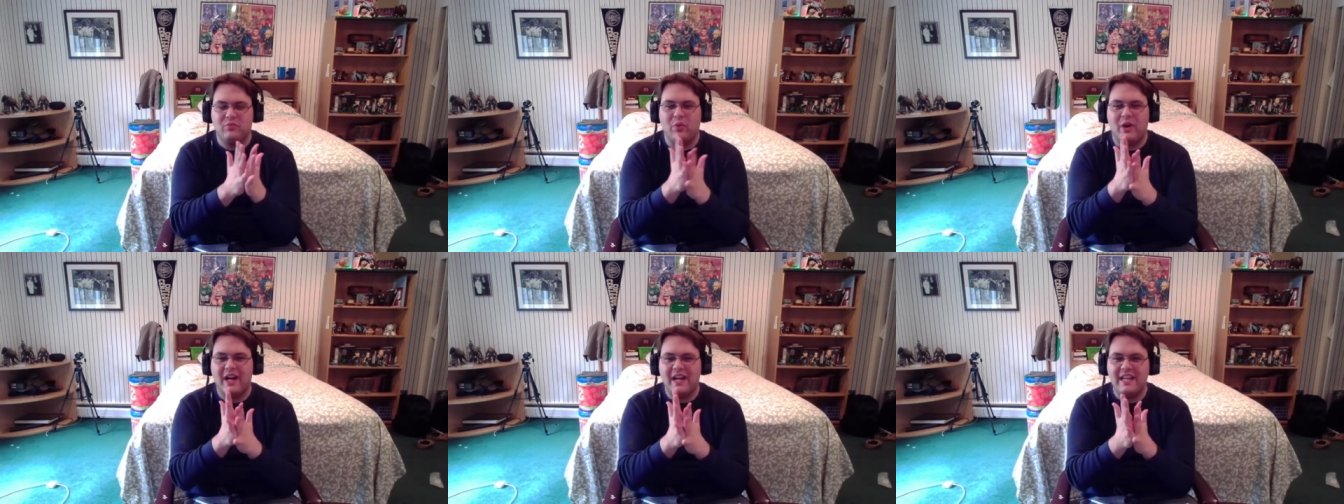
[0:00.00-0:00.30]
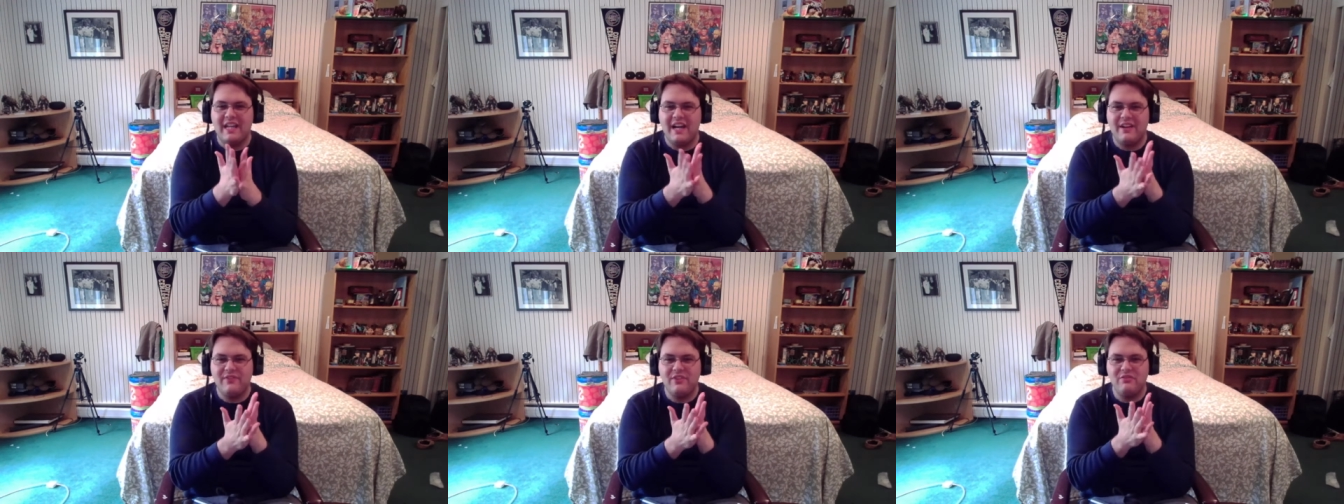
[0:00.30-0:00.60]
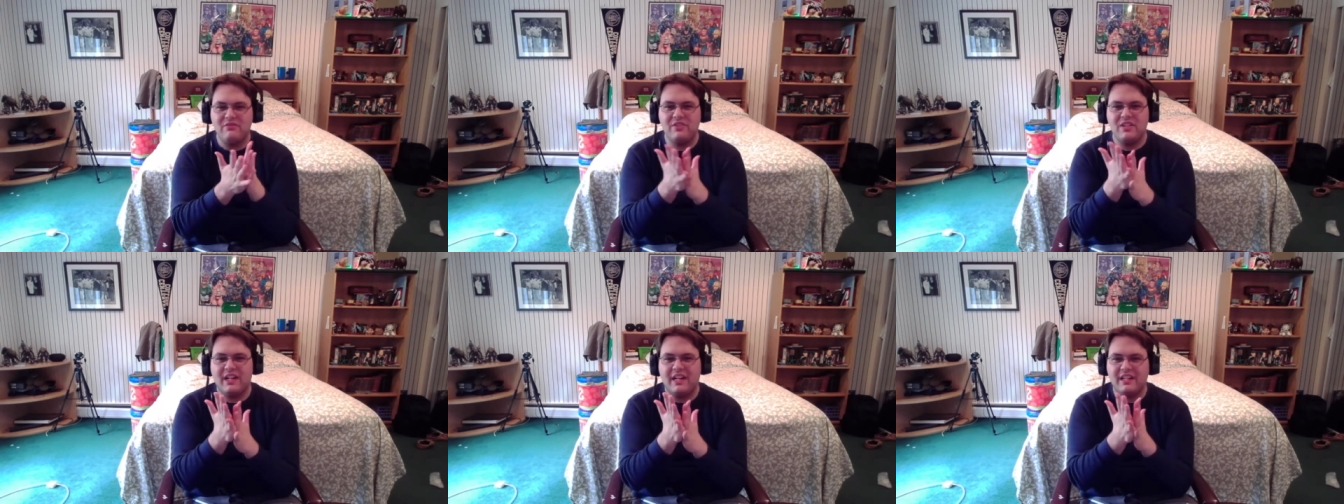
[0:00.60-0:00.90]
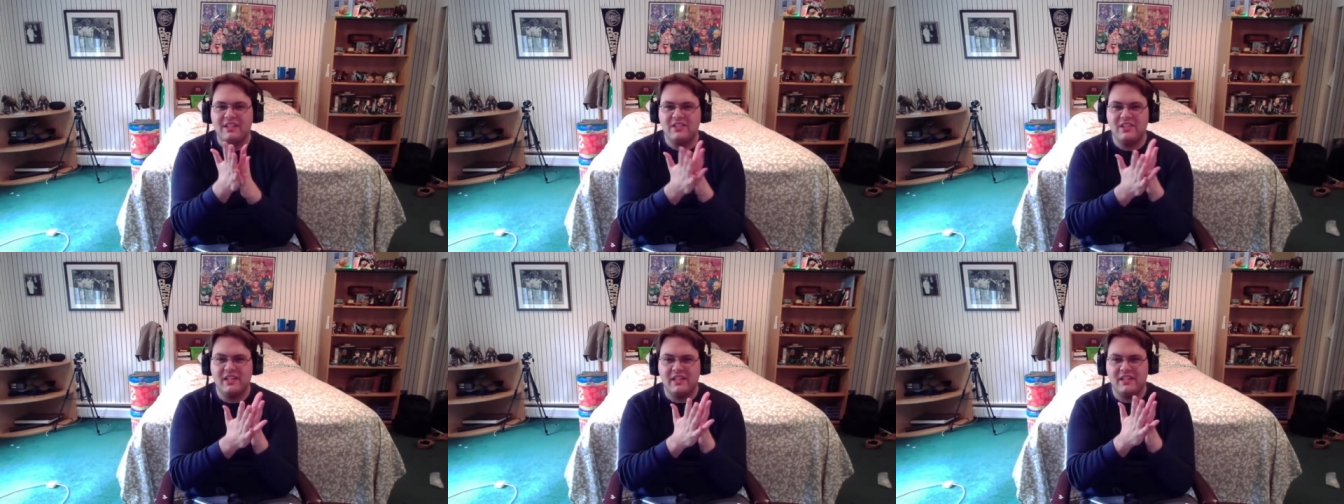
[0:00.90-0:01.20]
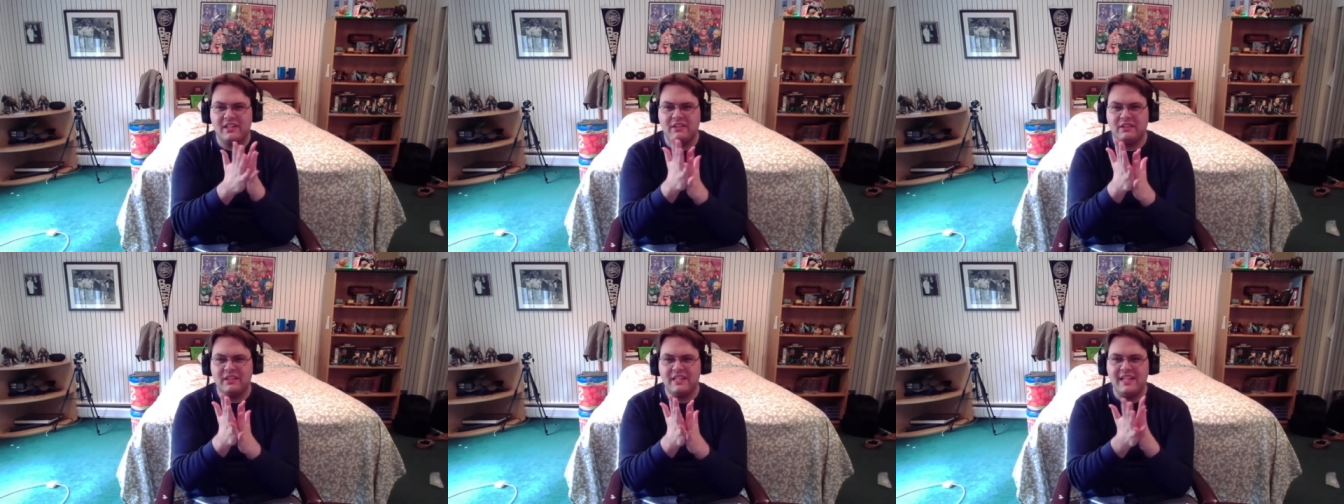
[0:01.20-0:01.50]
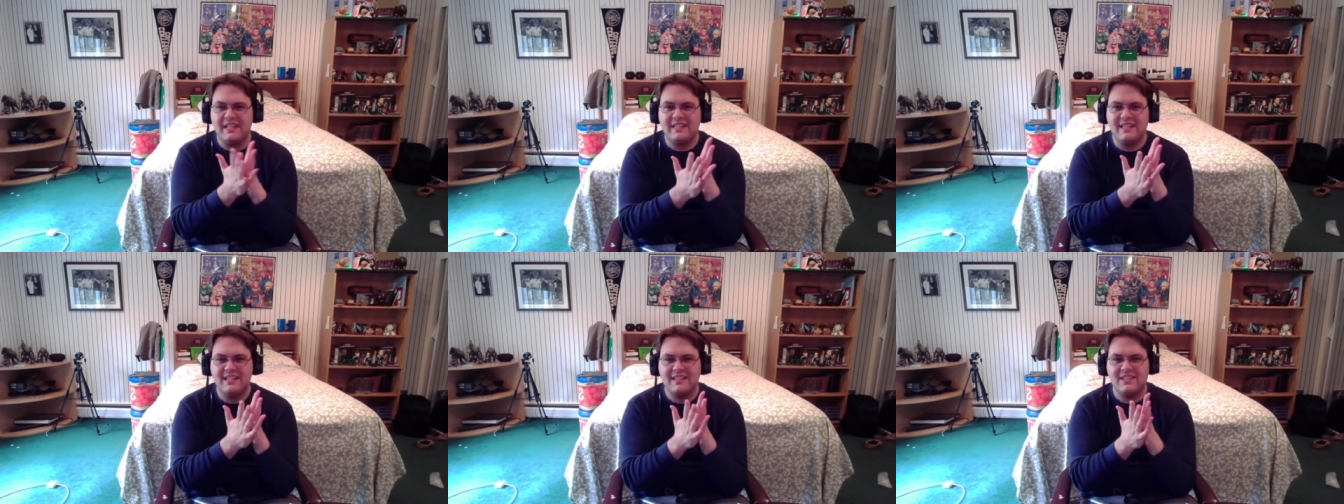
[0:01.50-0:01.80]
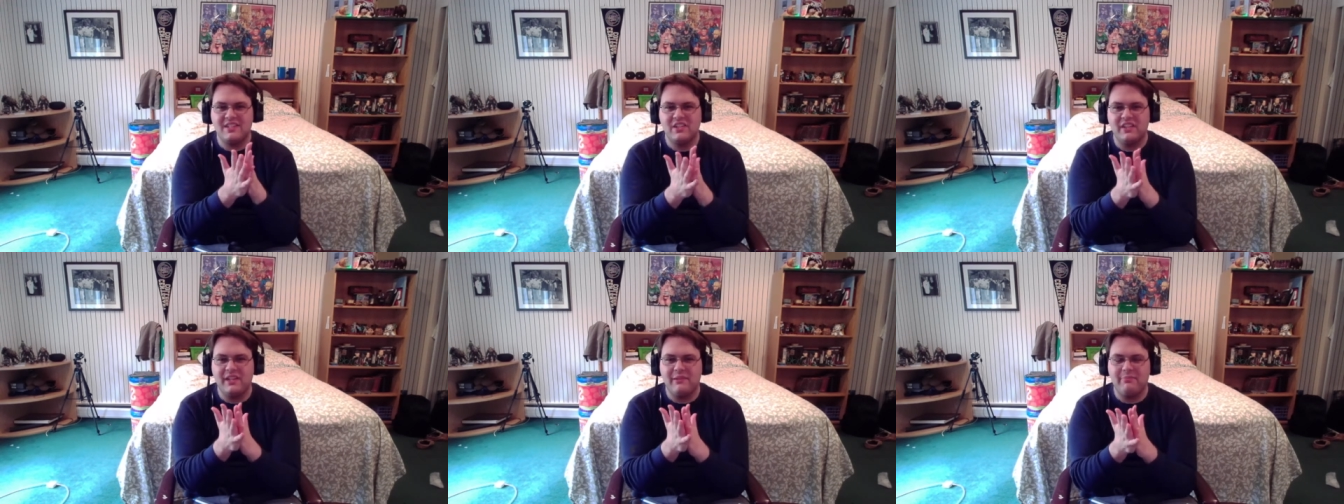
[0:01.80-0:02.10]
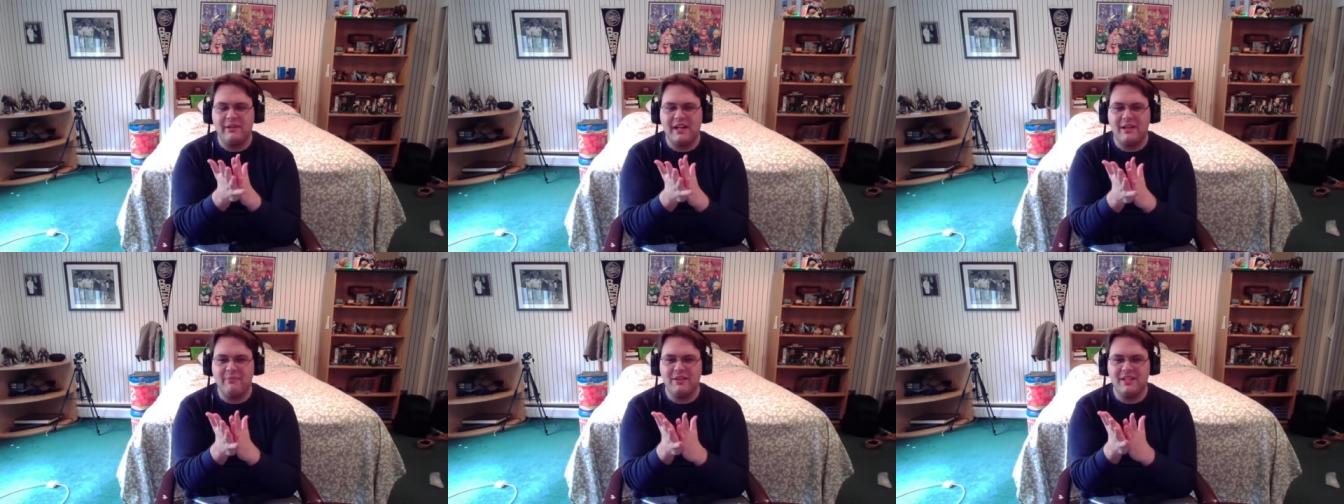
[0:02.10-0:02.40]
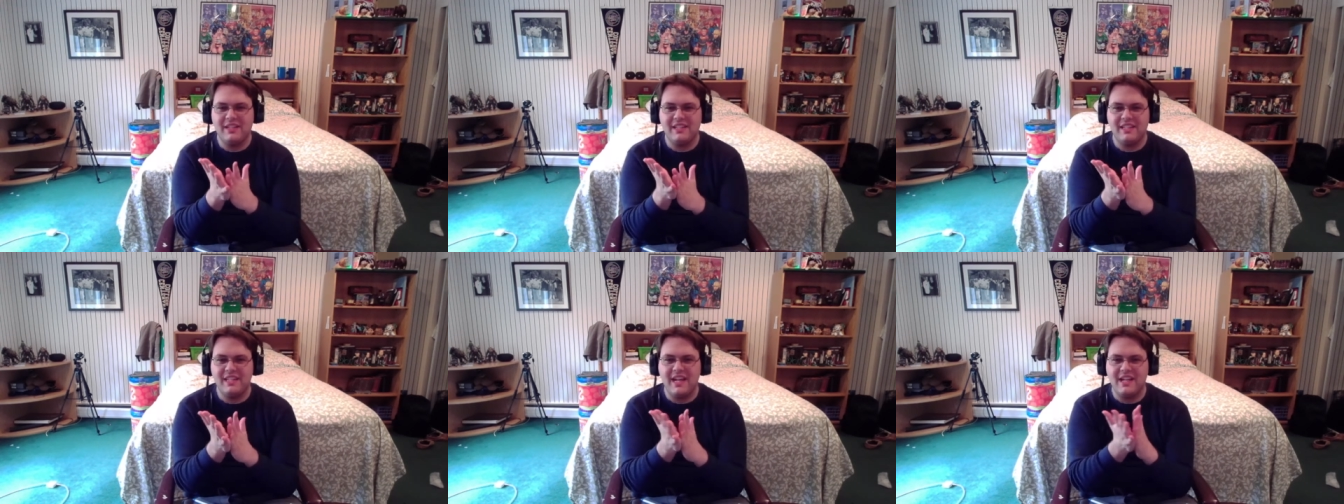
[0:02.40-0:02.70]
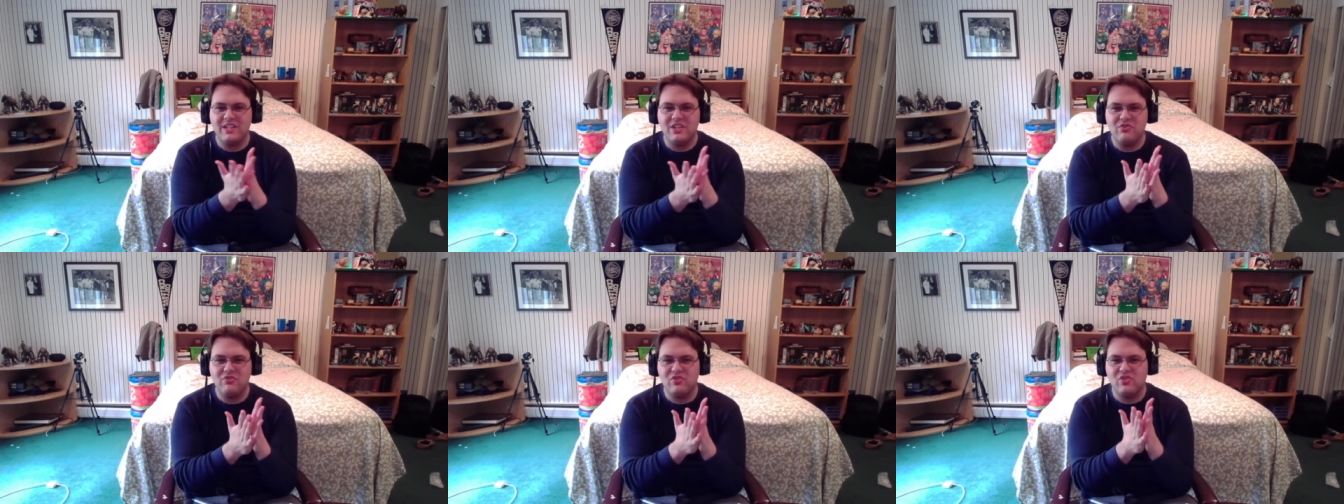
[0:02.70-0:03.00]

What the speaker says: Why have you not leaked this to the public yet, you